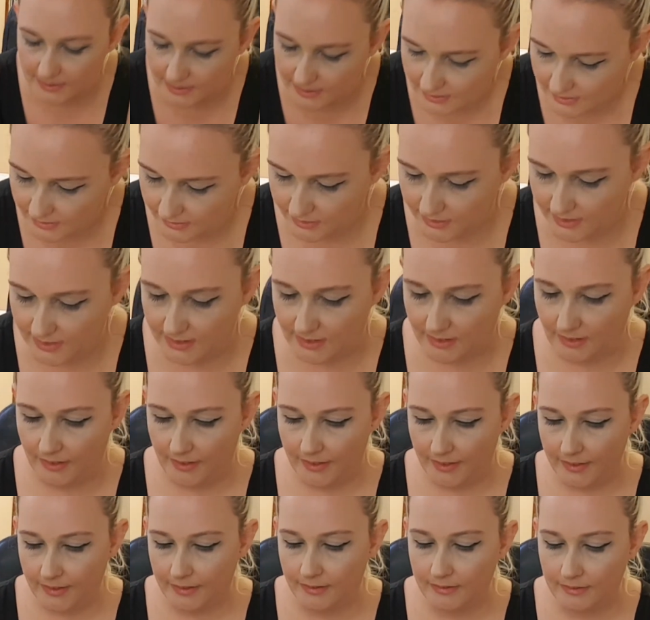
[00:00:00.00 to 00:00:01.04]
this
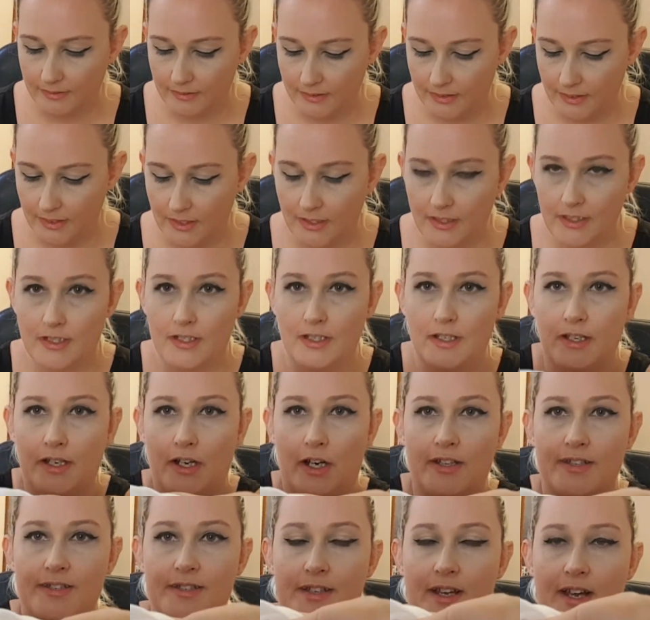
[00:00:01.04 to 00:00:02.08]
design.
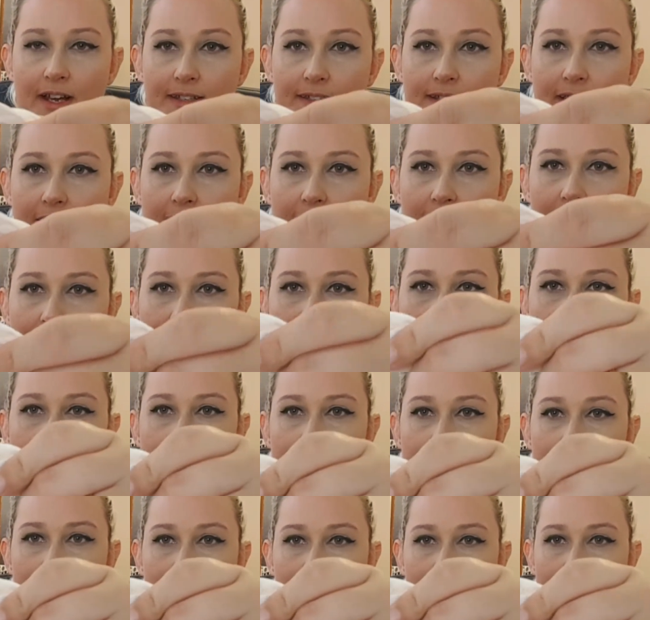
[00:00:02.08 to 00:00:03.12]
Size 8,
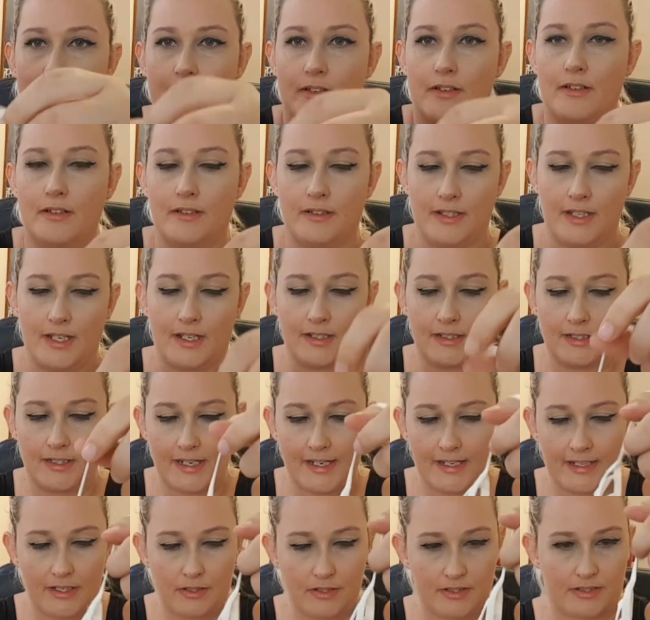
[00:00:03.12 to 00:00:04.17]
so young
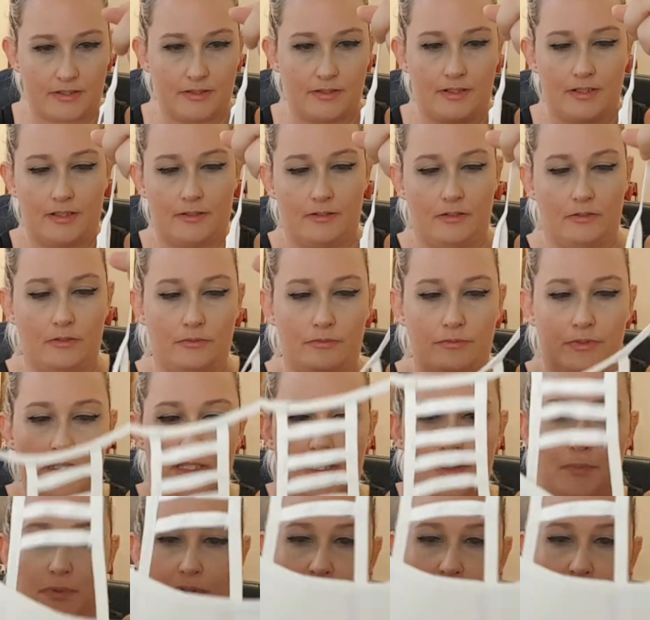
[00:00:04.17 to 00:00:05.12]
lady's gonna look really